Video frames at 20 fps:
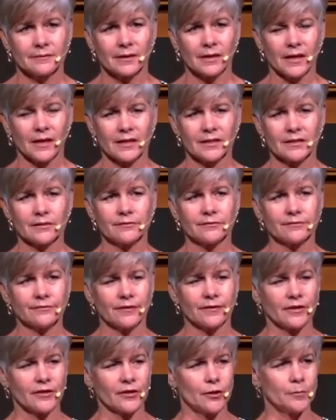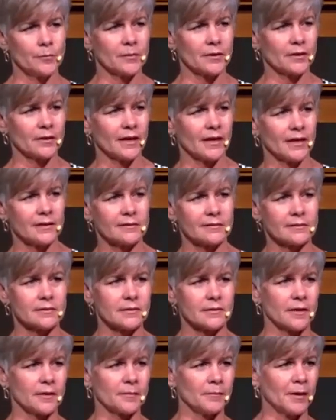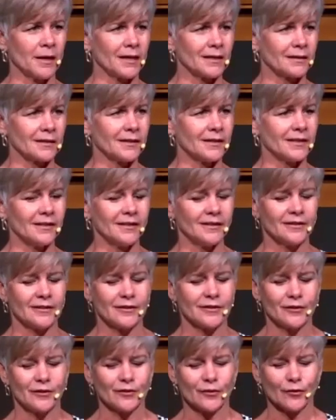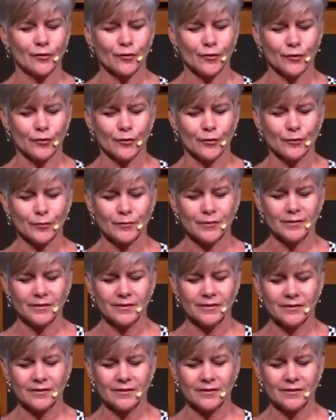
kind of accumulates a motley crew.